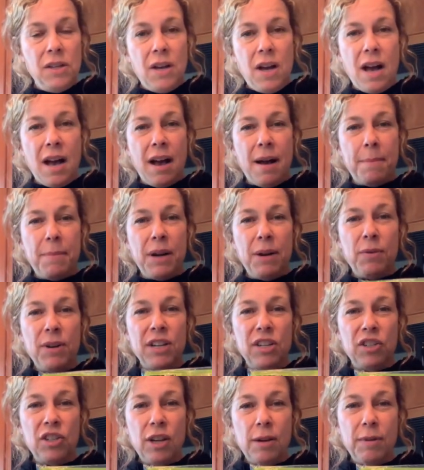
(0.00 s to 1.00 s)
But I
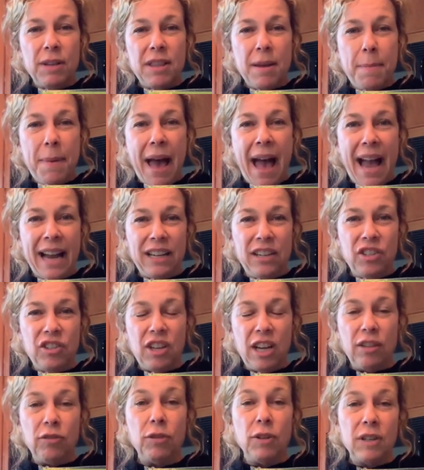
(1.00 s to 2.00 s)
wanted to show you what the
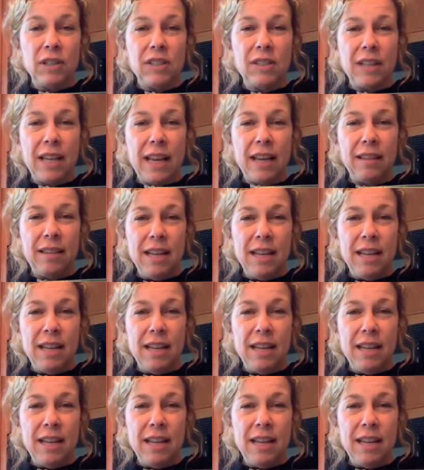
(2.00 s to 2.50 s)
packaging looks like.